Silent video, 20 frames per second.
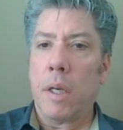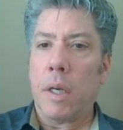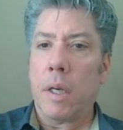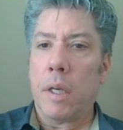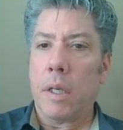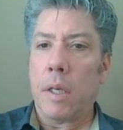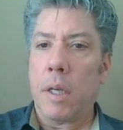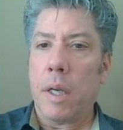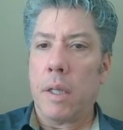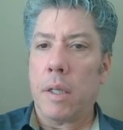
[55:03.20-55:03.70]

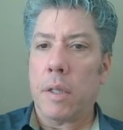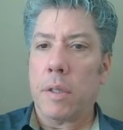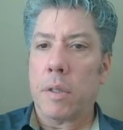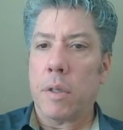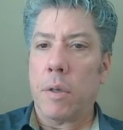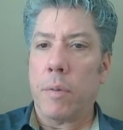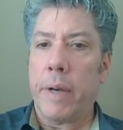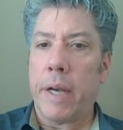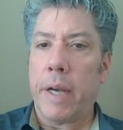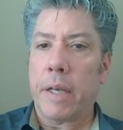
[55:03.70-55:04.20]
and now
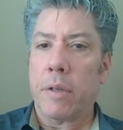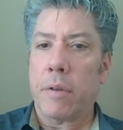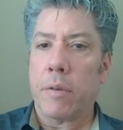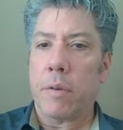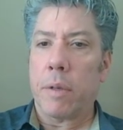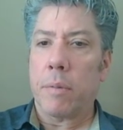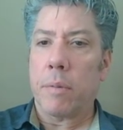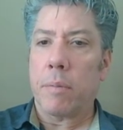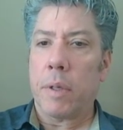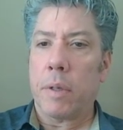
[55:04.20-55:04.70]
let's go back into
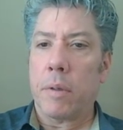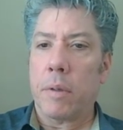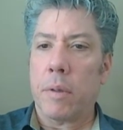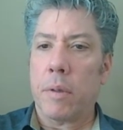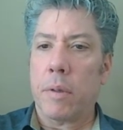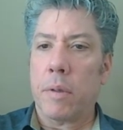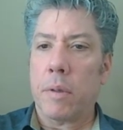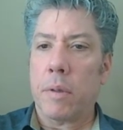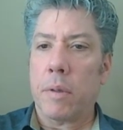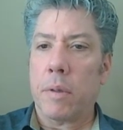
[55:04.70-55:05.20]
run mode.
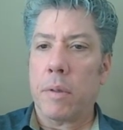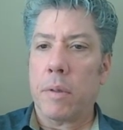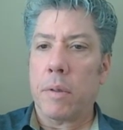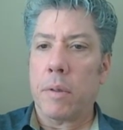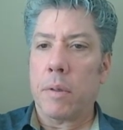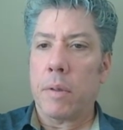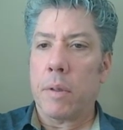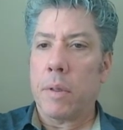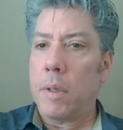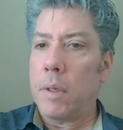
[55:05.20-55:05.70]

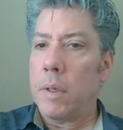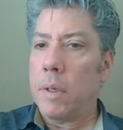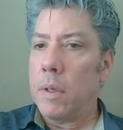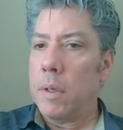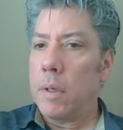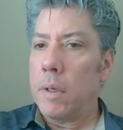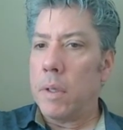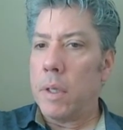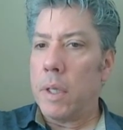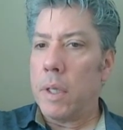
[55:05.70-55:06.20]

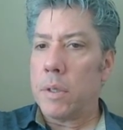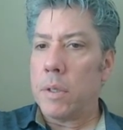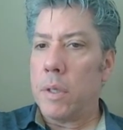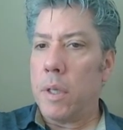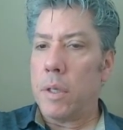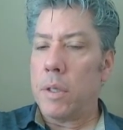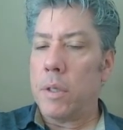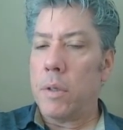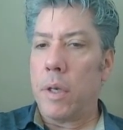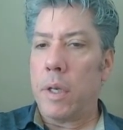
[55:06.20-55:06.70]
That's
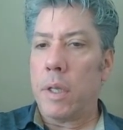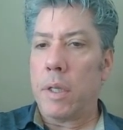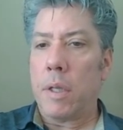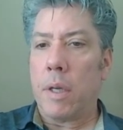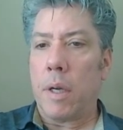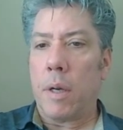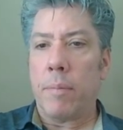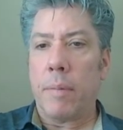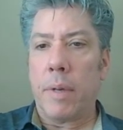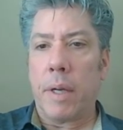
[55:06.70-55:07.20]
not doing
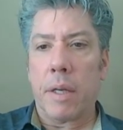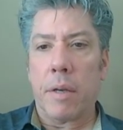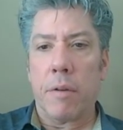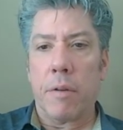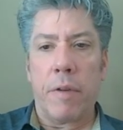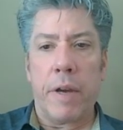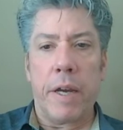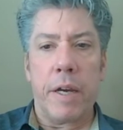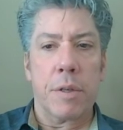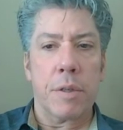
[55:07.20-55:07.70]
it. My
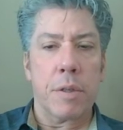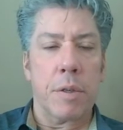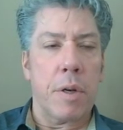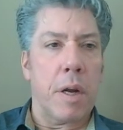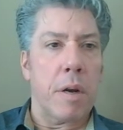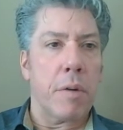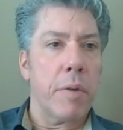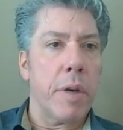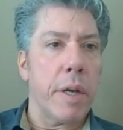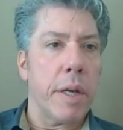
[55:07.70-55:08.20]
conveyors are
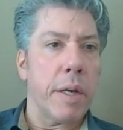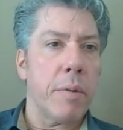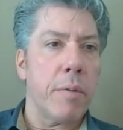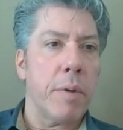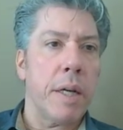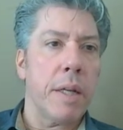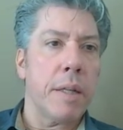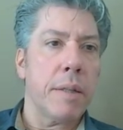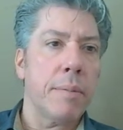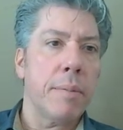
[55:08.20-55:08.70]
not running.
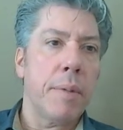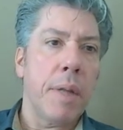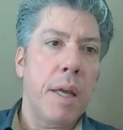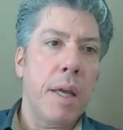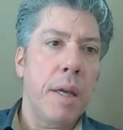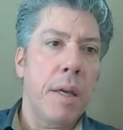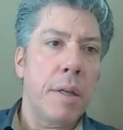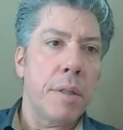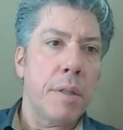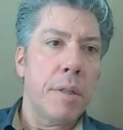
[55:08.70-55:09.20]
Well,
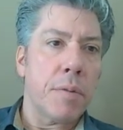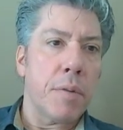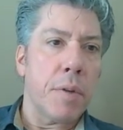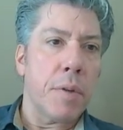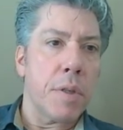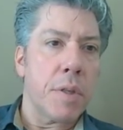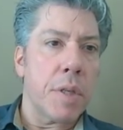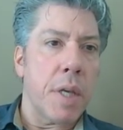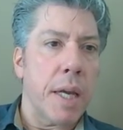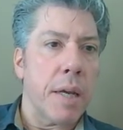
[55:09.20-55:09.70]
just
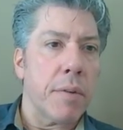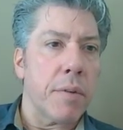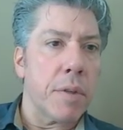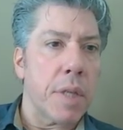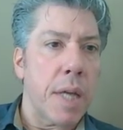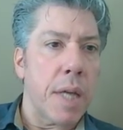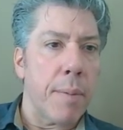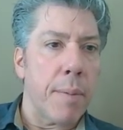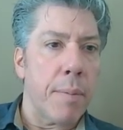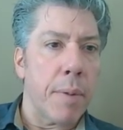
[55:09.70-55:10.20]
for the sake of the
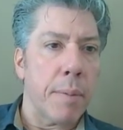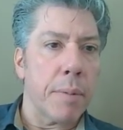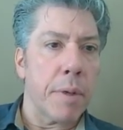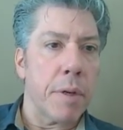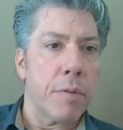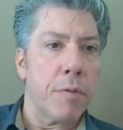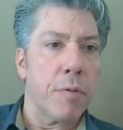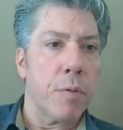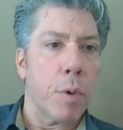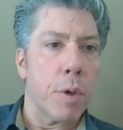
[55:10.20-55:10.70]
timer, I'm
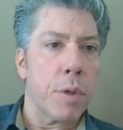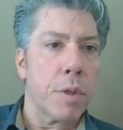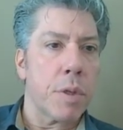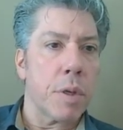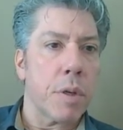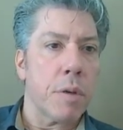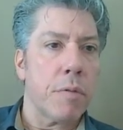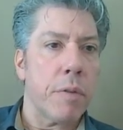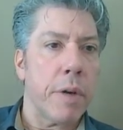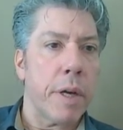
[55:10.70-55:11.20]
going to force
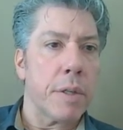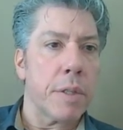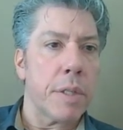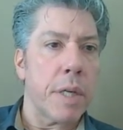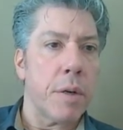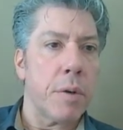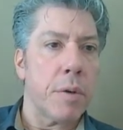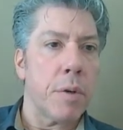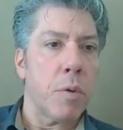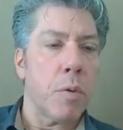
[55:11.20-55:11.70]
the conveyors.
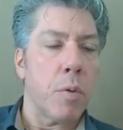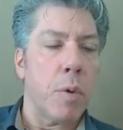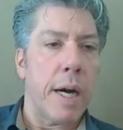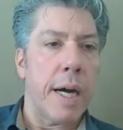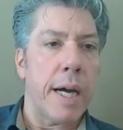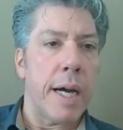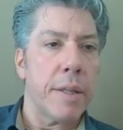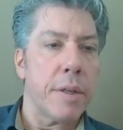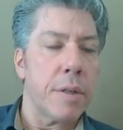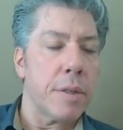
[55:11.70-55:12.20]
I don't know
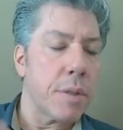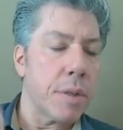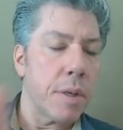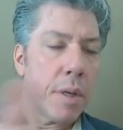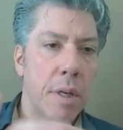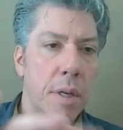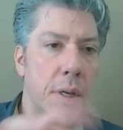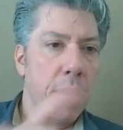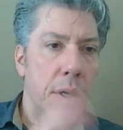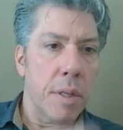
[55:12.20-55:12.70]
why there's
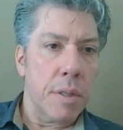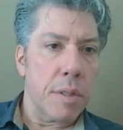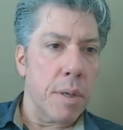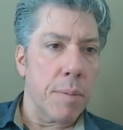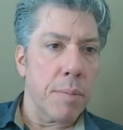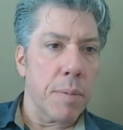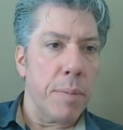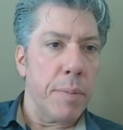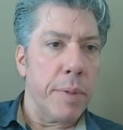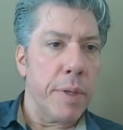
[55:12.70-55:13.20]

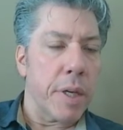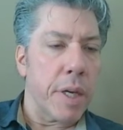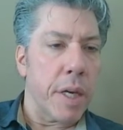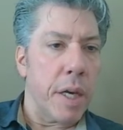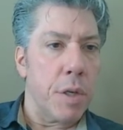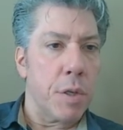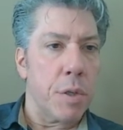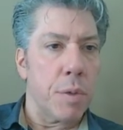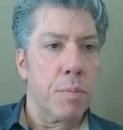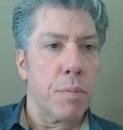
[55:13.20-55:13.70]
some
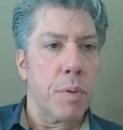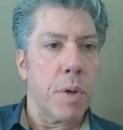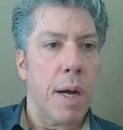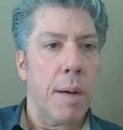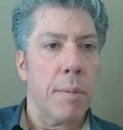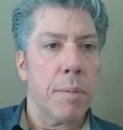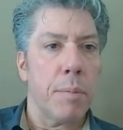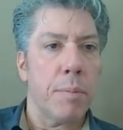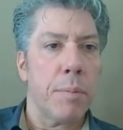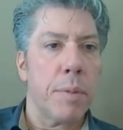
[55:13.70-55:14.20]
communication
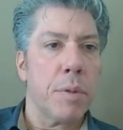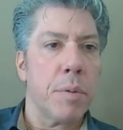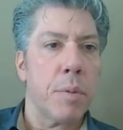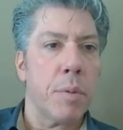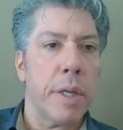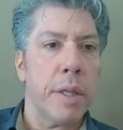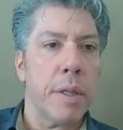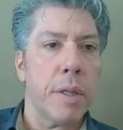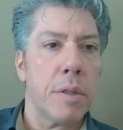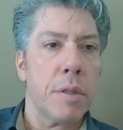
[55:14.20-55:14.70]
problem
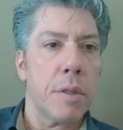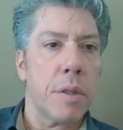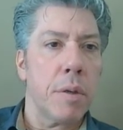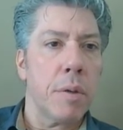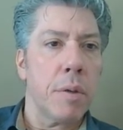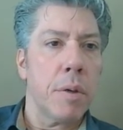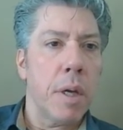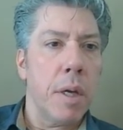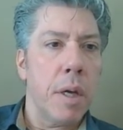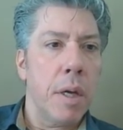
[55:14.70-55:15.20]
between the
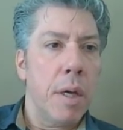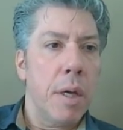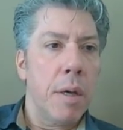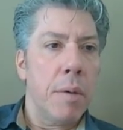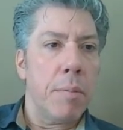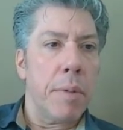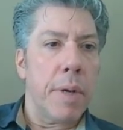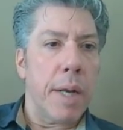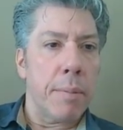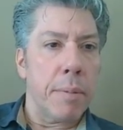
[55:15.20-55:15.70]
two,
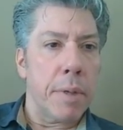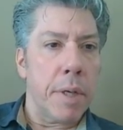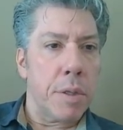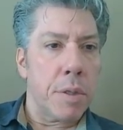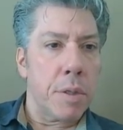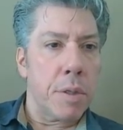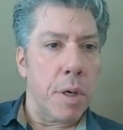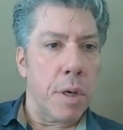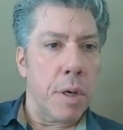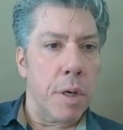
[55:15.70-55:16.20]
but I'm going
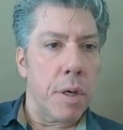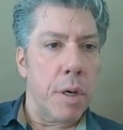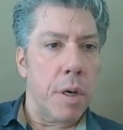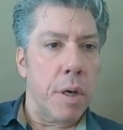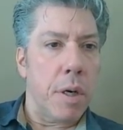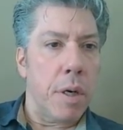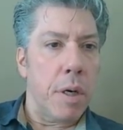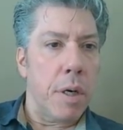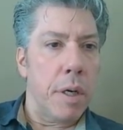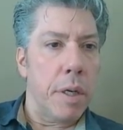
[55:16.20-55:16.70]
to turn
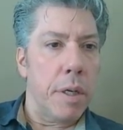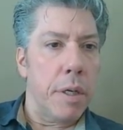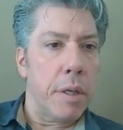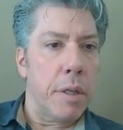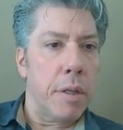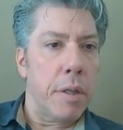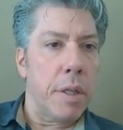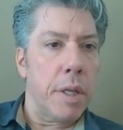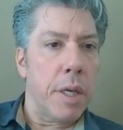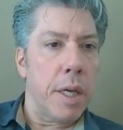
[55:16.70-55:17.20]
on
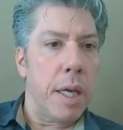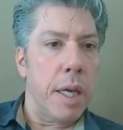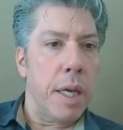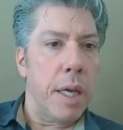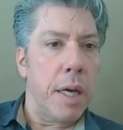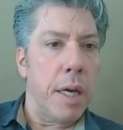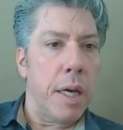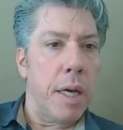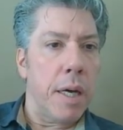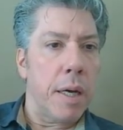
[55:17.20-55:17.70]

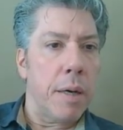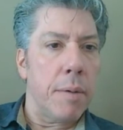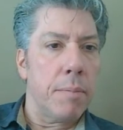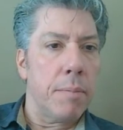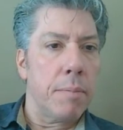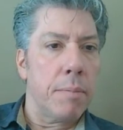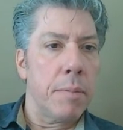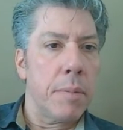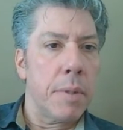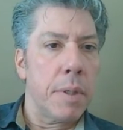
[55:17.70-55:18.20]
the um,